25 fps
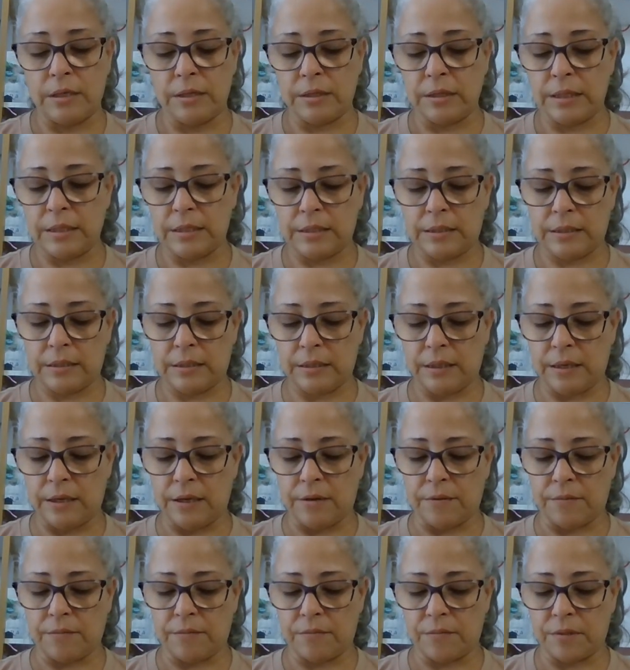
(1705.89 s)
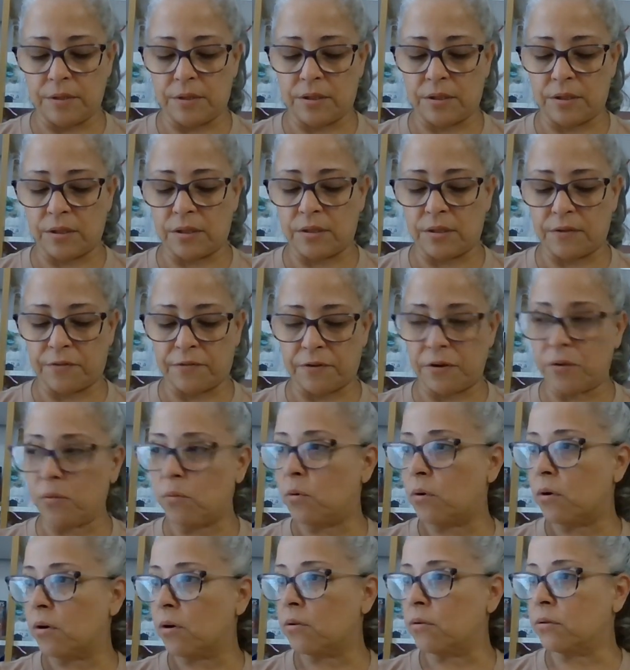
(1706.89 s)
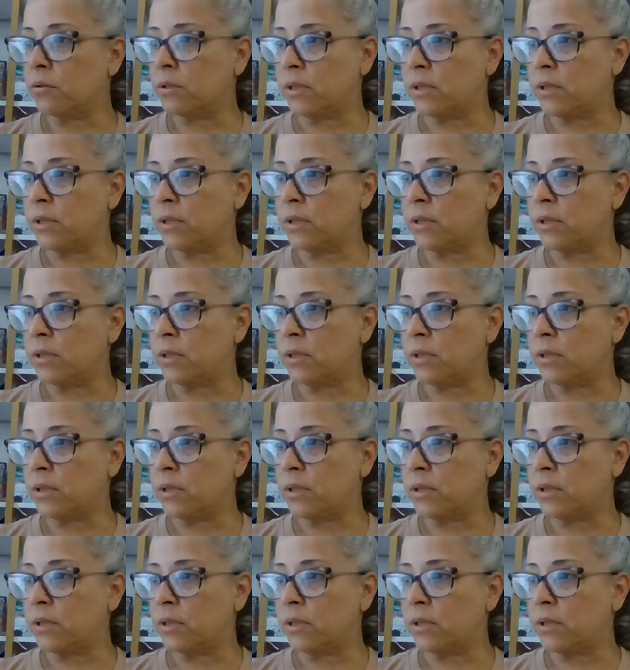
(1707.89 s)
Let's see. This is a different Oracle